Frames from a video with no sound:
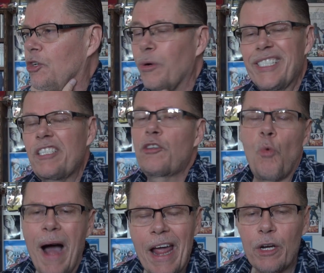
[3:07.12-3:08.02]
Chris
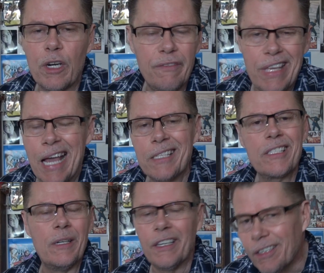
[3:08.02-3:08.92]
Squire of
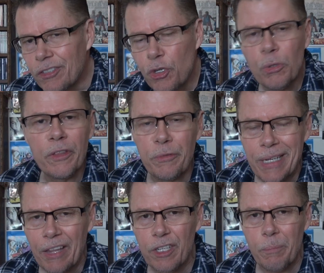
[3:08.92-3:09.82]
Yes and two or
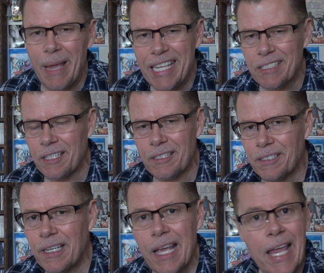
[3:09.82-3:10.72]
three other
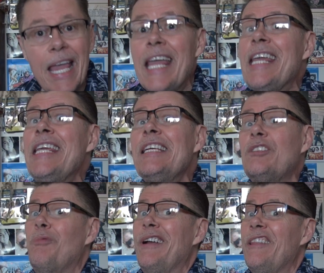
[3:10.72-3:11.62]
bassists, he
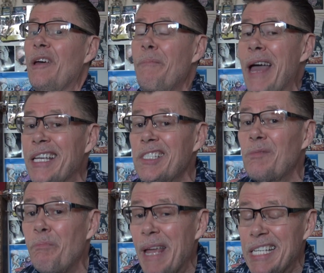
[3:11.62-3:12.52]
is one of the
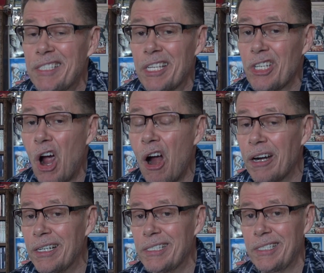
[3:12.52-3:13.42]
best bass
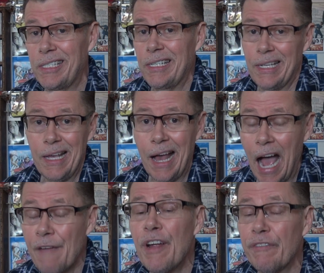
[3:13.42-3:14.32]
guitarists
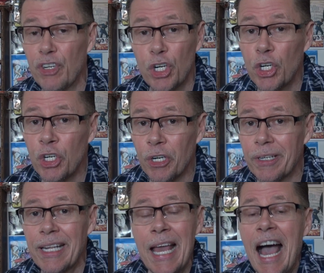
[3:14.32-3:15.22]
I've ever heard.
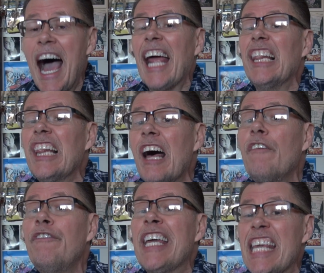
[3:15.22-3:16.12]
I
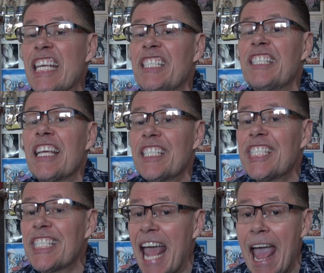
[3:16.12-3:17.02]
love his
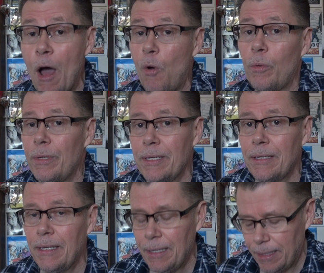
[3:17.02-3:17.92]
sound,
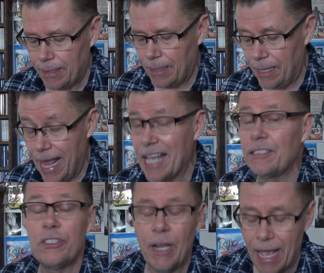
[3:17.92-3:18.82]

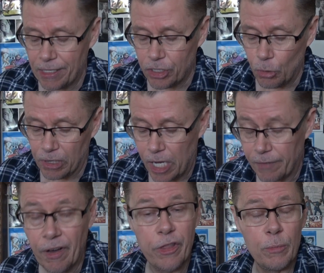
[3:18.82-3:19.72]
as do a
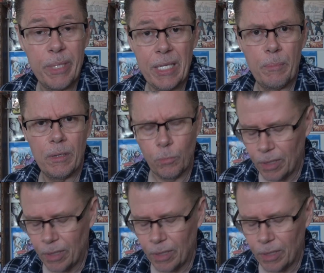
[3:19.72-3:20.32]
lot of other people.